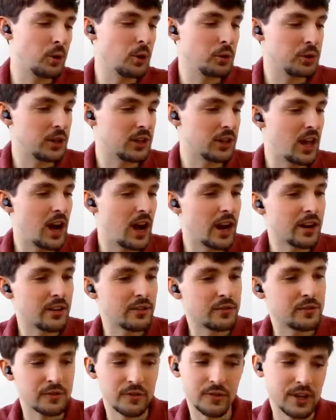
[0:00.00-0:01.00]
pulled a lot
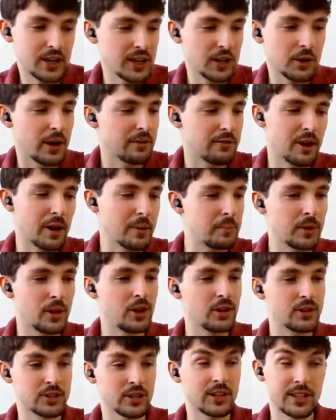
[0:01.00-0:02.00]
of, I write
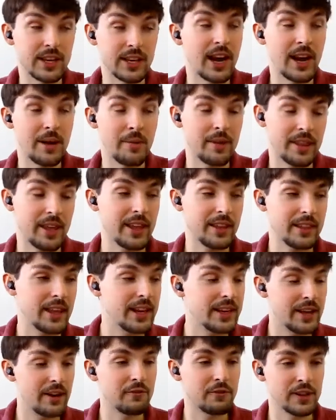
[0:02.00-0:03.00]
blogs all the time.
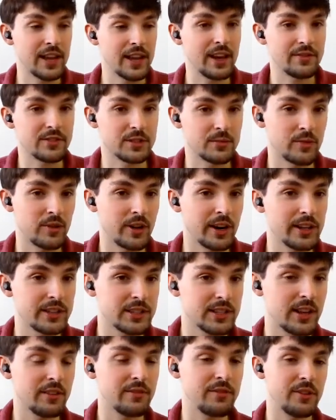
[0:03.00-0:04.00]
They definitely have some great
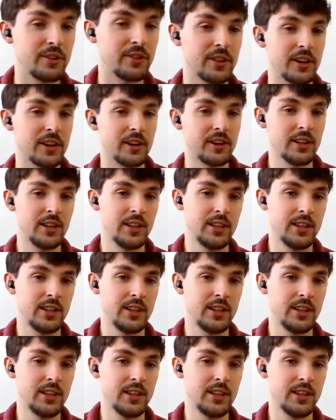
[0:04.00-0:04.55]
stuff on there.